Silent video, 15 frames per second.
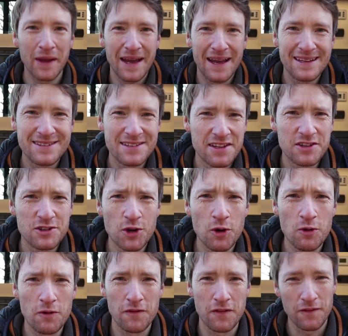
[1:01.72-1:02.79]
we get into the
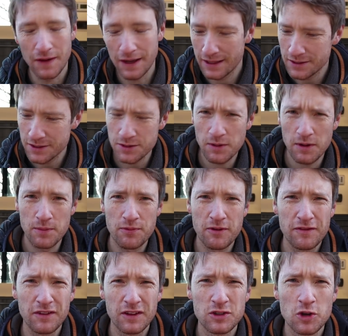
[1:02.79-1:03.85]
tour of the van, I just want to
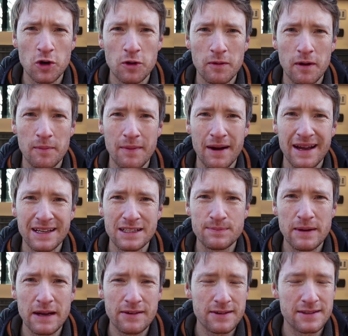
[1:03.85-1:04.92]
briefly talk about my
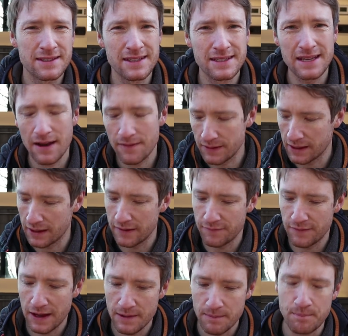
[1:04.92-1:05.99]
experiences having a
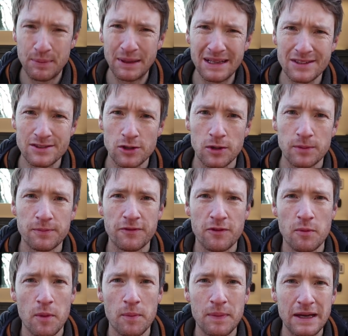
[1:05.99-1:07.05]
van built up
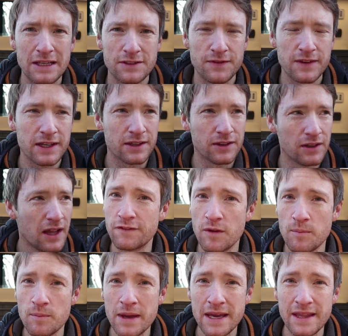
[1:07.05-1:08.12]
from a base vehicle.
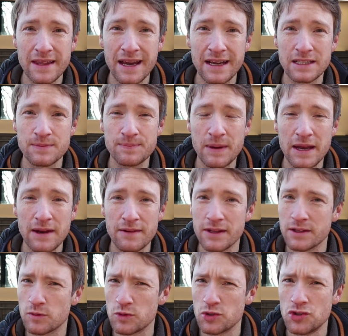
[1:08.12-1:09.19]
For me, the
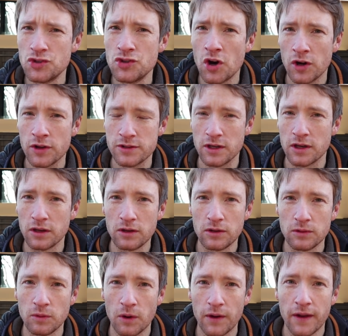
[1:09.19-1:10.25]
experience was not a
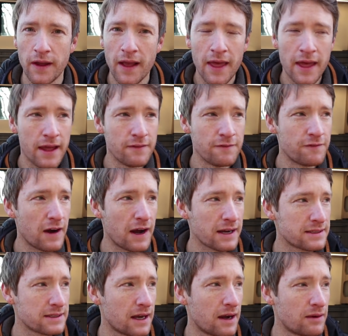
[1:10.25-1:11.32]
good one. In
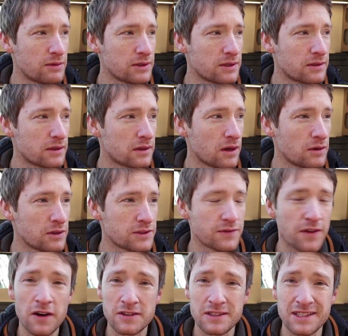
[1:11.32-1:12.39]
fact, I would go as
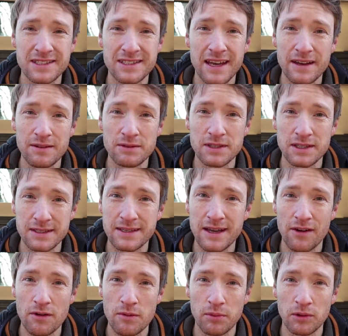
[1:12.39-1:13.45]
far as to say it was a
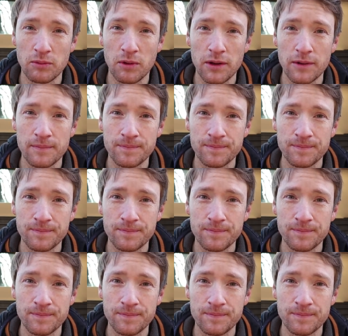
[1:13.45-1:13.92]
terrible one.